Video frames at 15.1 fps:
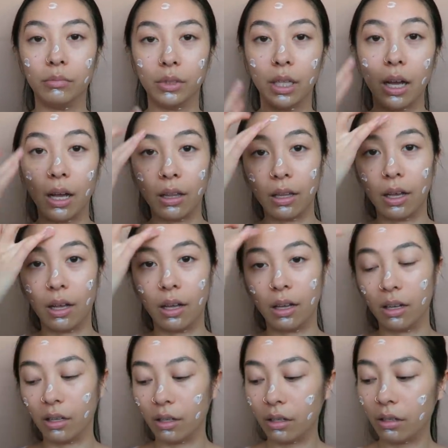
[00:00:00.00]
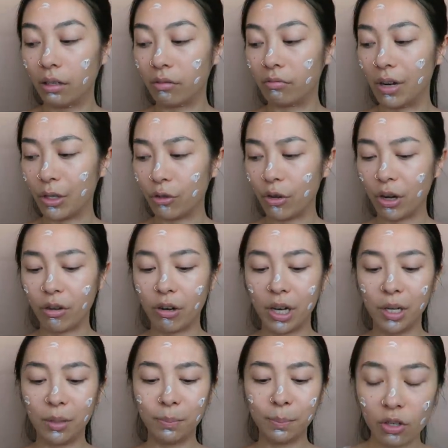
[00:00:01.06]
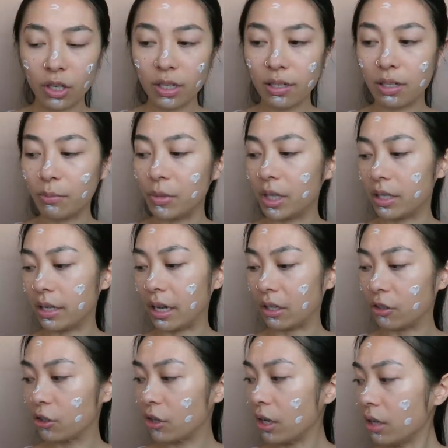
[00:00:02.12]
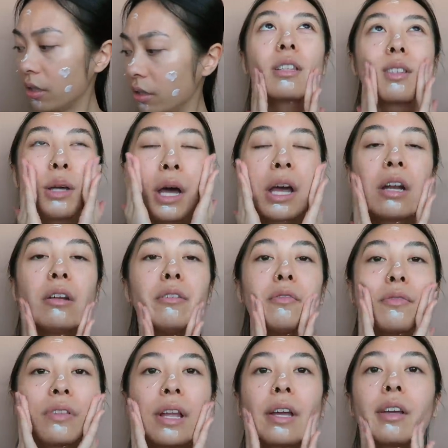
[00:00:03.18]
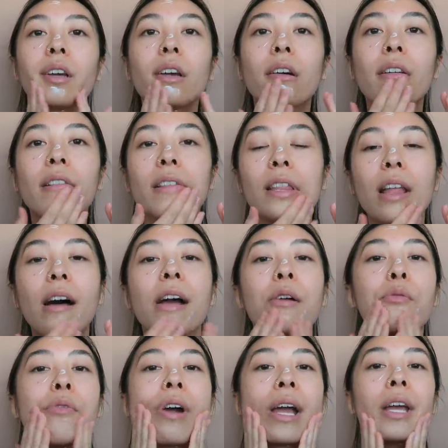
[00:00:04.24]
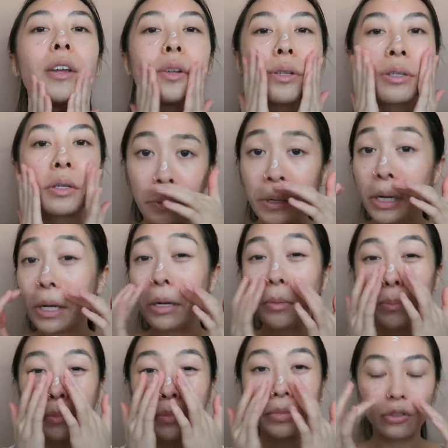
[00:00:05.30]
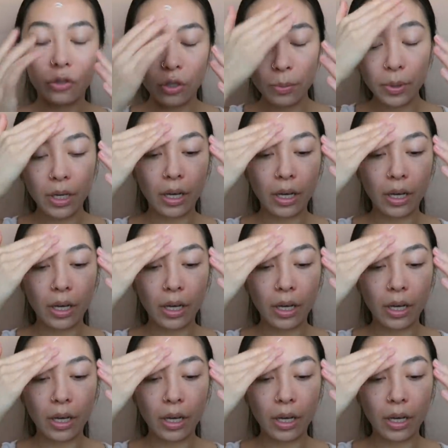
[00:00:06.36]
Lala Retro Cream. It's got a similar texture. It's kind of like a lightweight cream, super